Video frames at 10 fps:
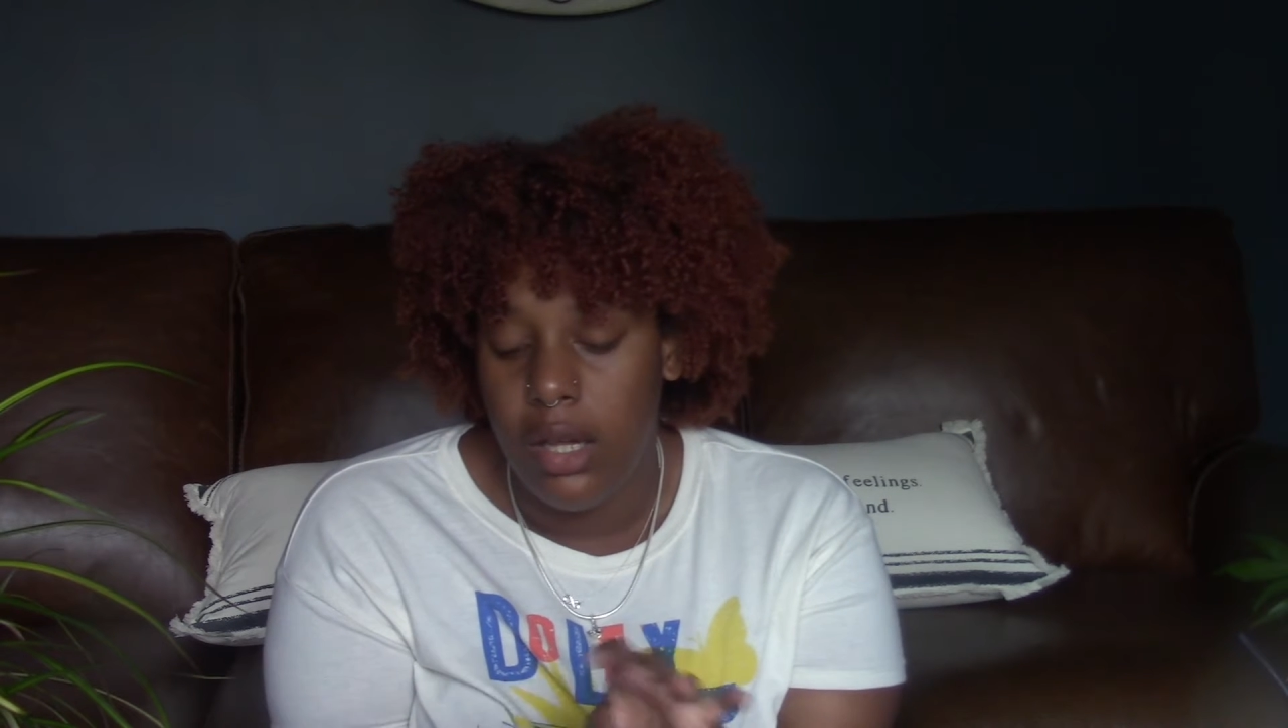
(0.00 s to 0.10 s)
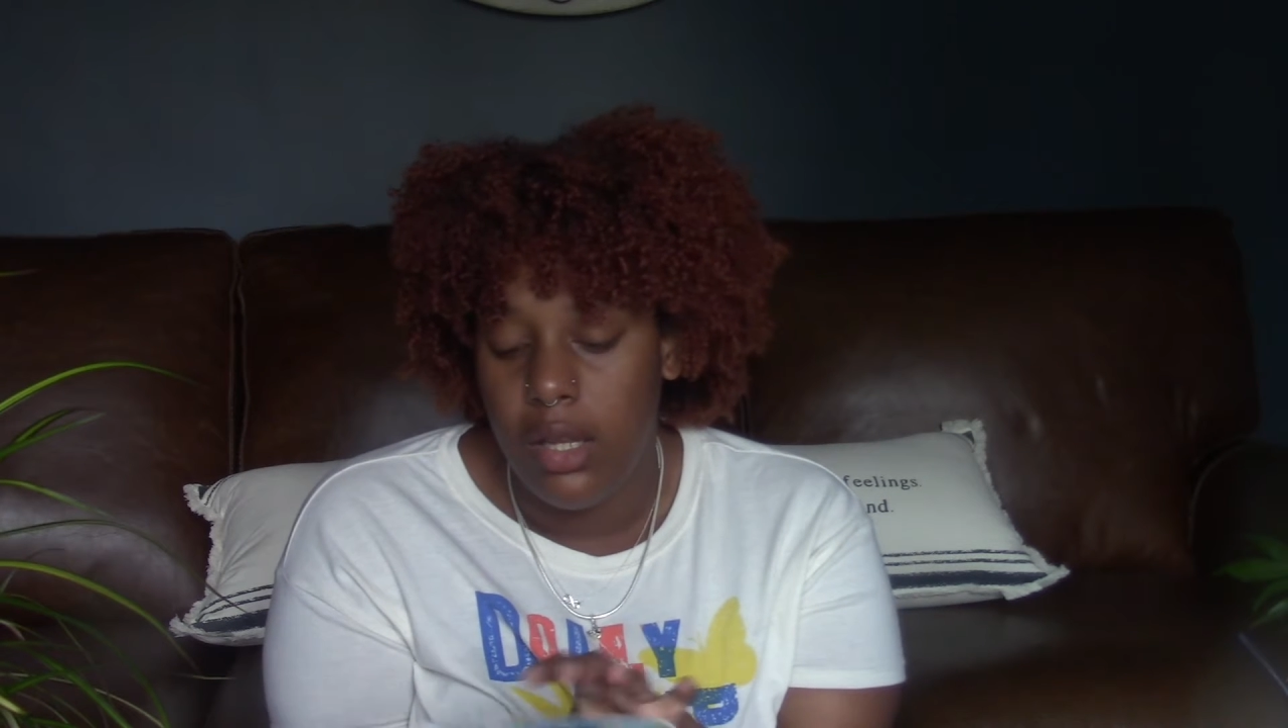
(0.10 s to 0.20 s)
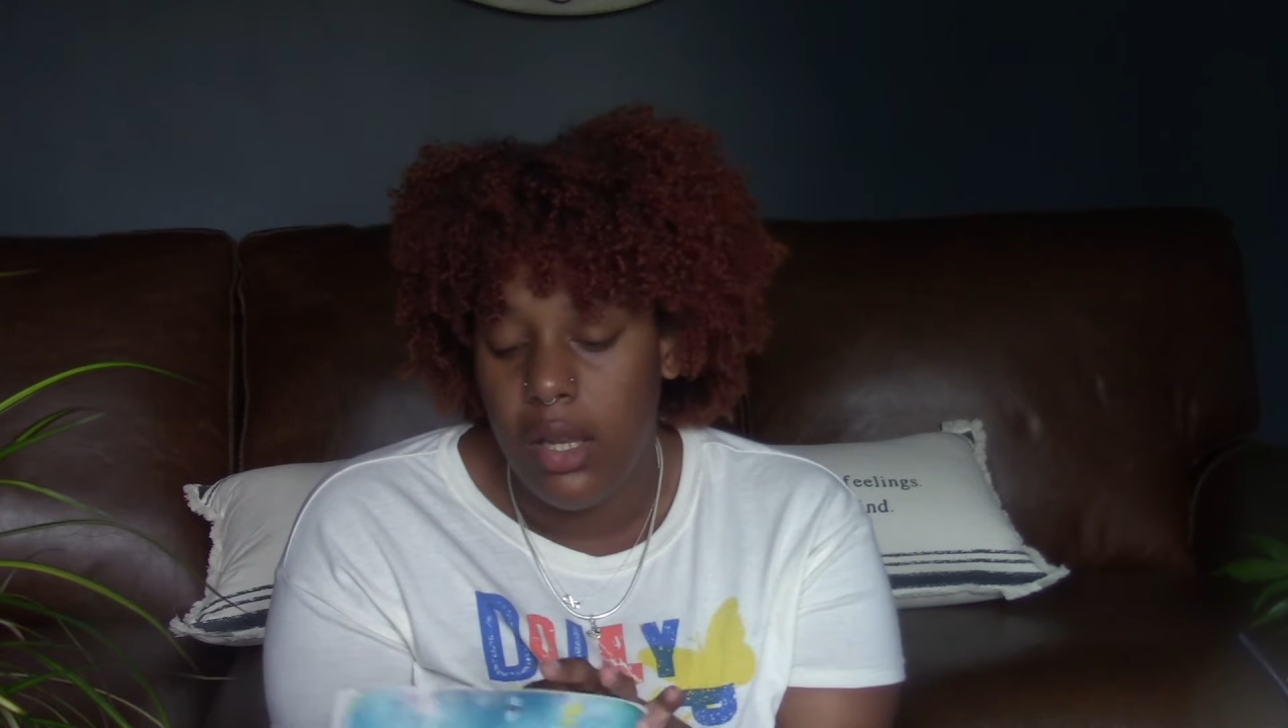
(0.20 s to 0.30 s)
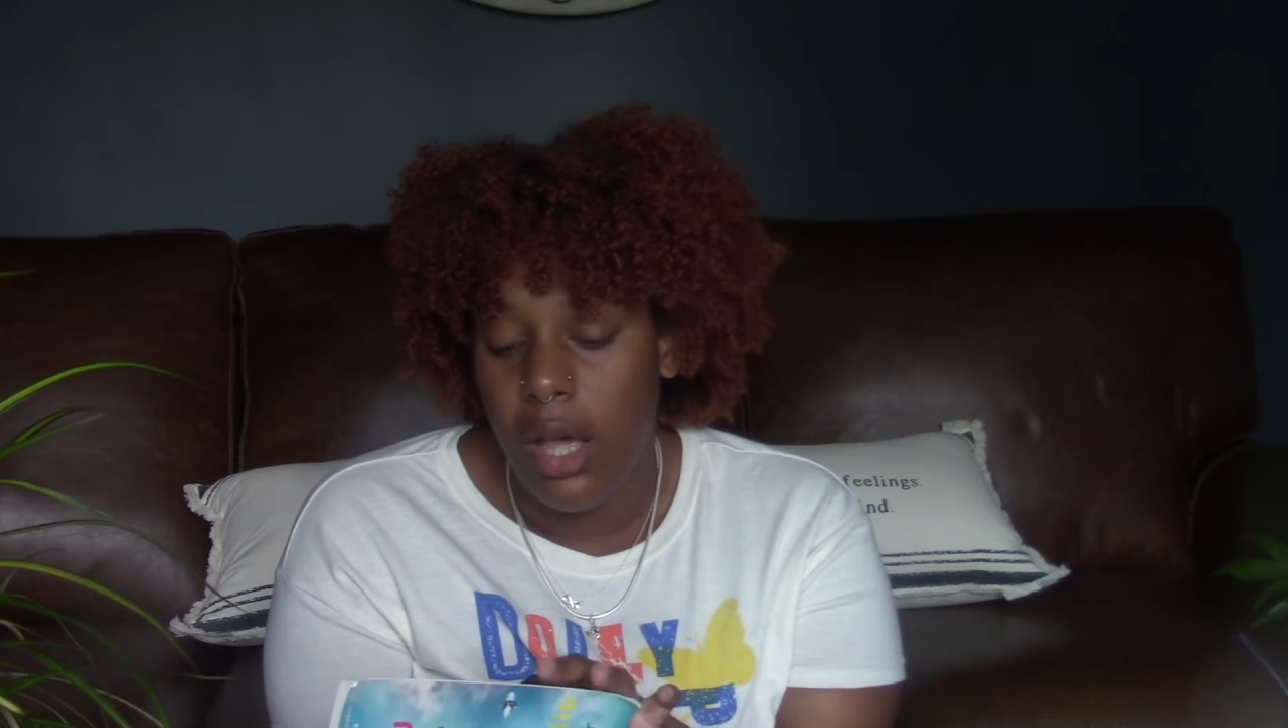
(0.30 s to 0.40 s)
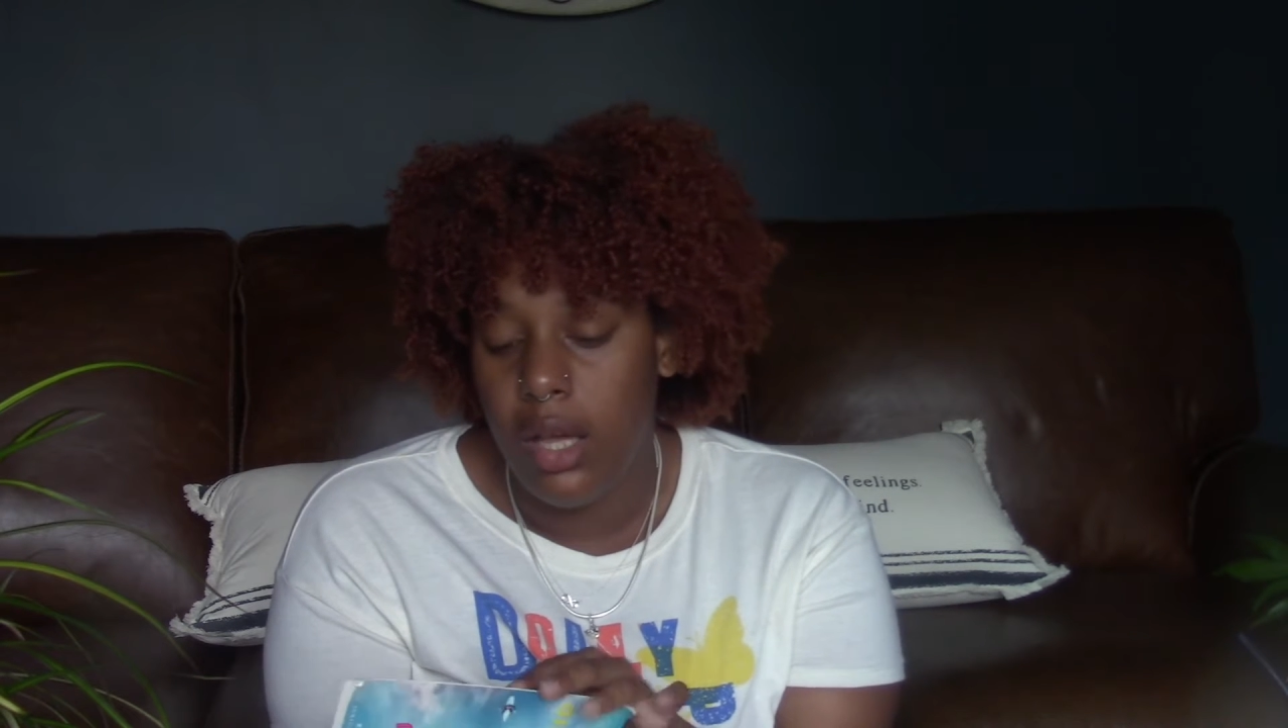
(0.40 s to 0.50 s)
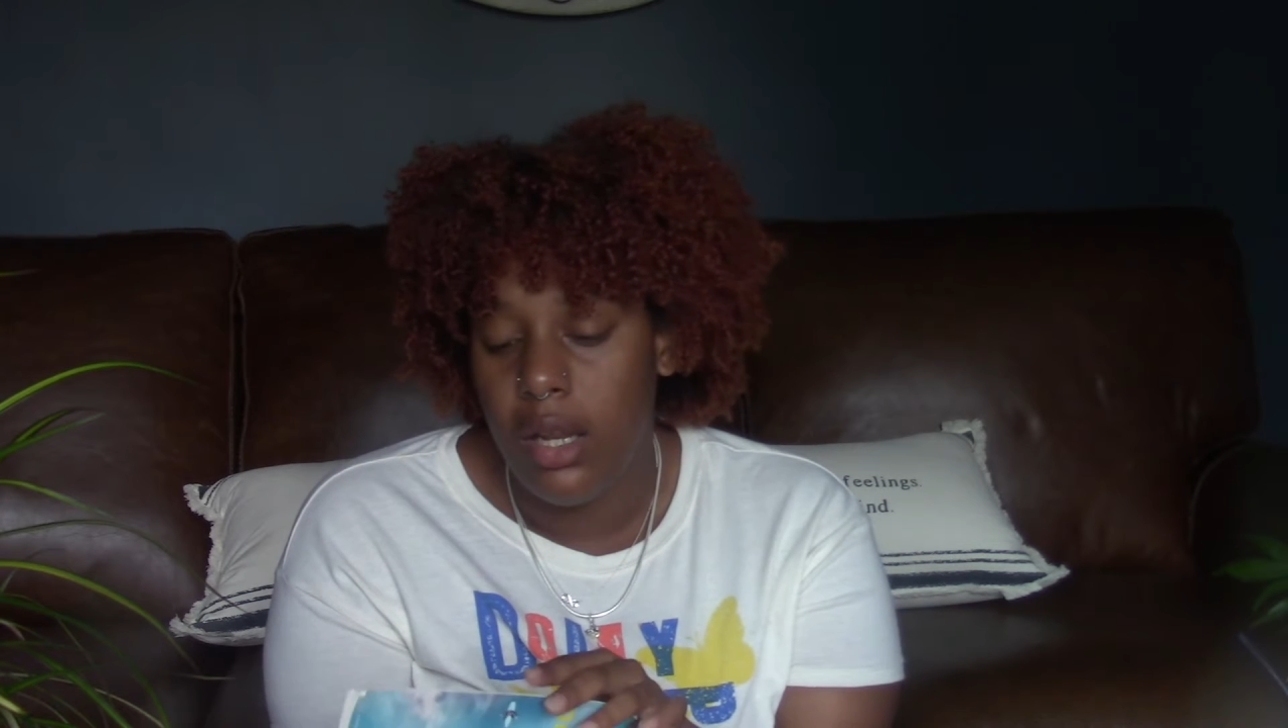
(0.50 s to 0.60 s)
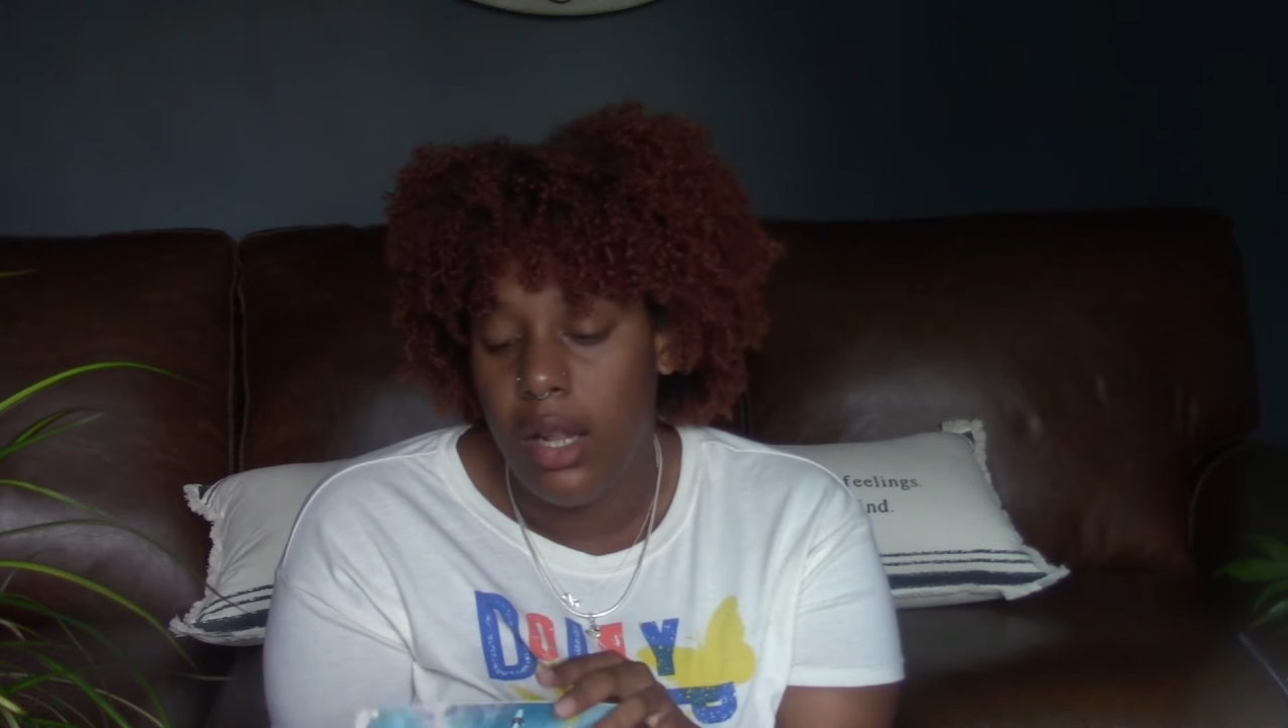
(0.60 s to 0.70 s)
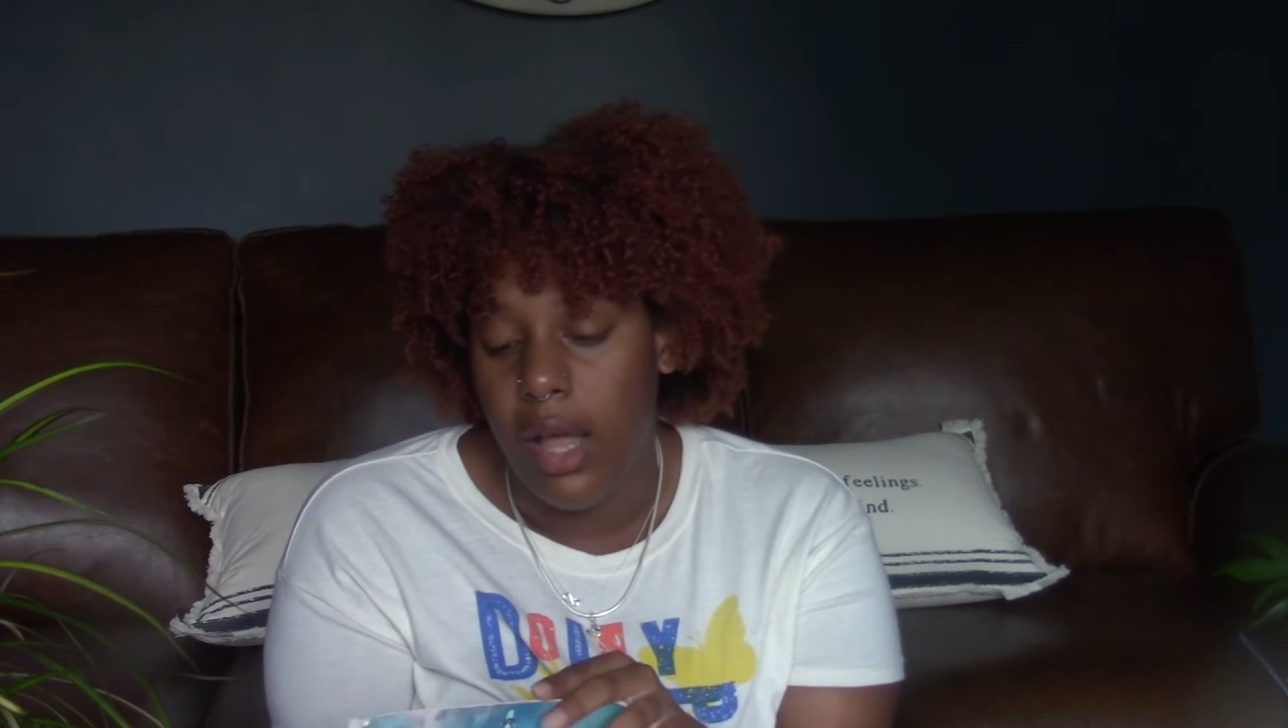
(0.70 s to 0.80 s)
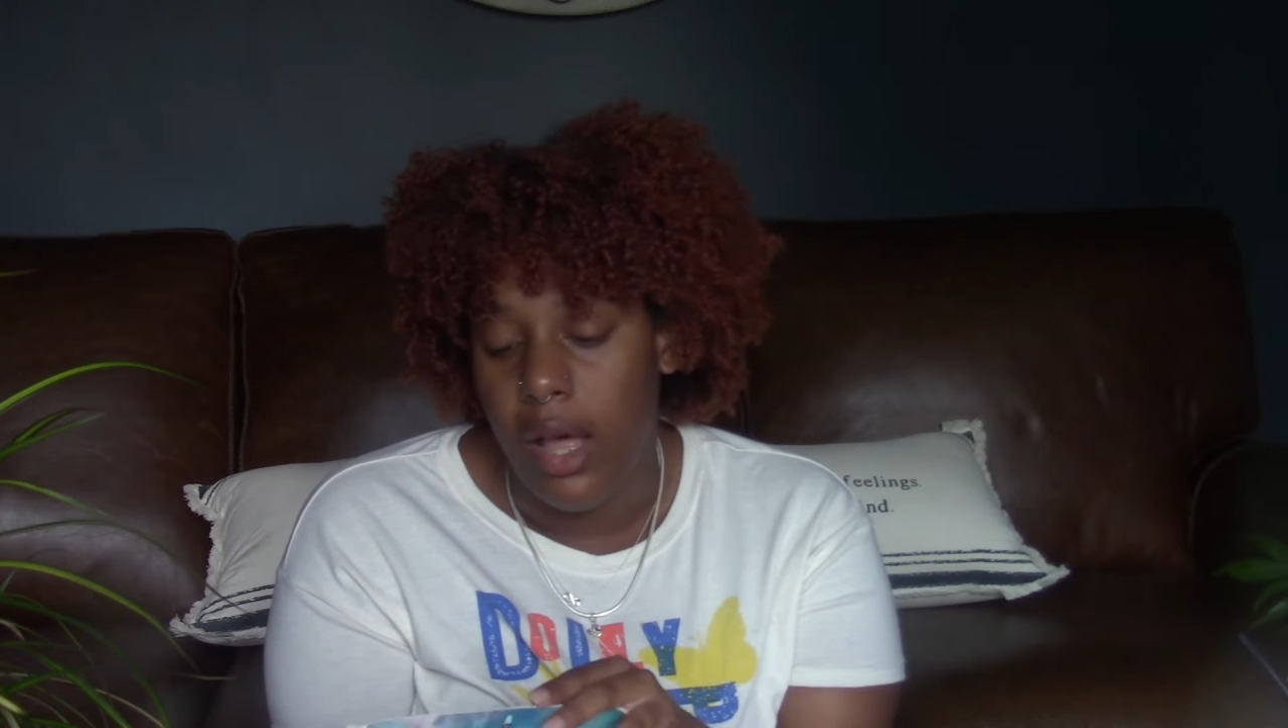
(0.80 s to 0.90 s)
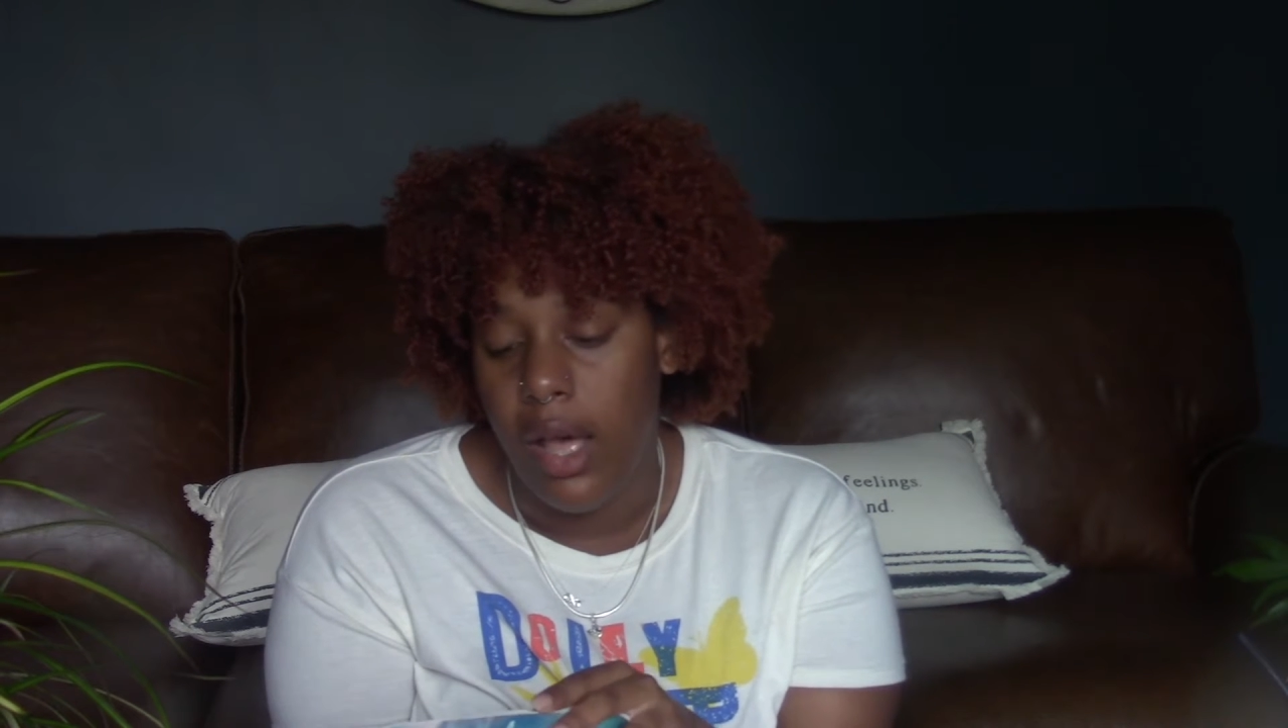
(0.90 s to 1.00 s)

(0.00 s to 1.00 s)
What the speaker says: not gonna lie,